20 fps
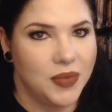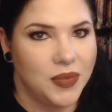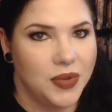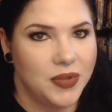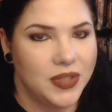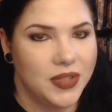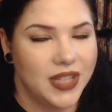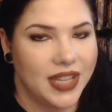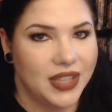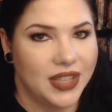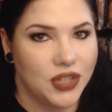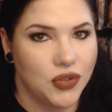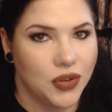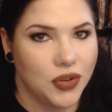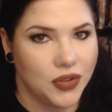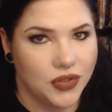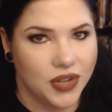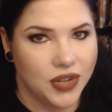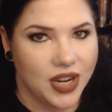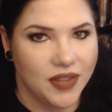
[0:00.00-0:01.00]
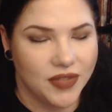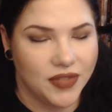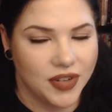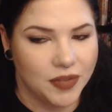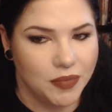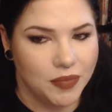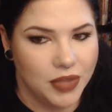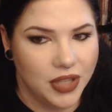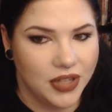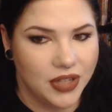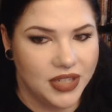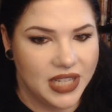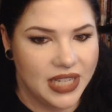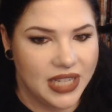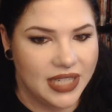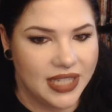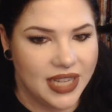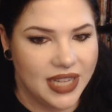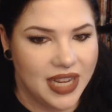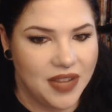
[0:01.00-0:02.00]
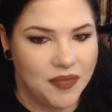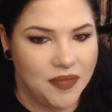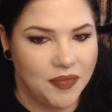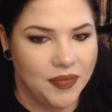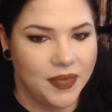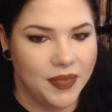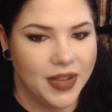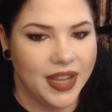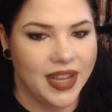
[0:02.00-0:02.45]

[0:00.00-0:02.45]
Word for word: wounds that the truck driver plugged into him,